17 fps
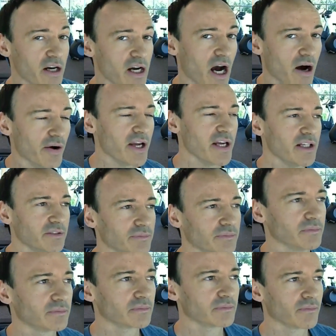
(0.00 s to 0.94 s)
you're going,
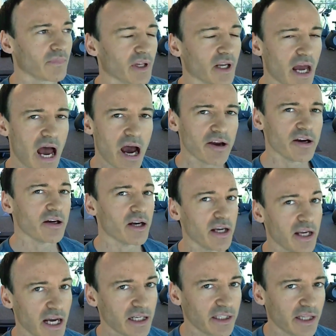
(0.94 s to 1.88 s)
how you're
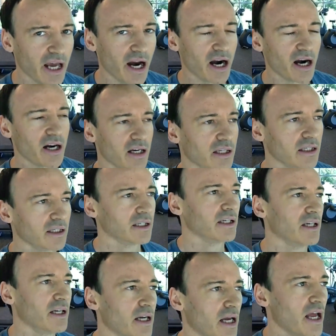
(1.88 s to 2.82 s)
going to get there,
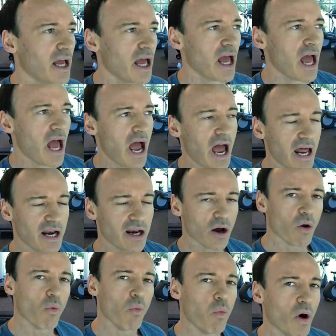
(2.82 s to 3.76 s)
and
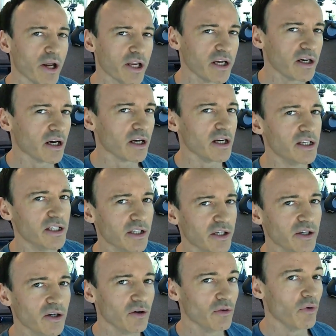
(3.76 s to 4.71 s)
what you're going to do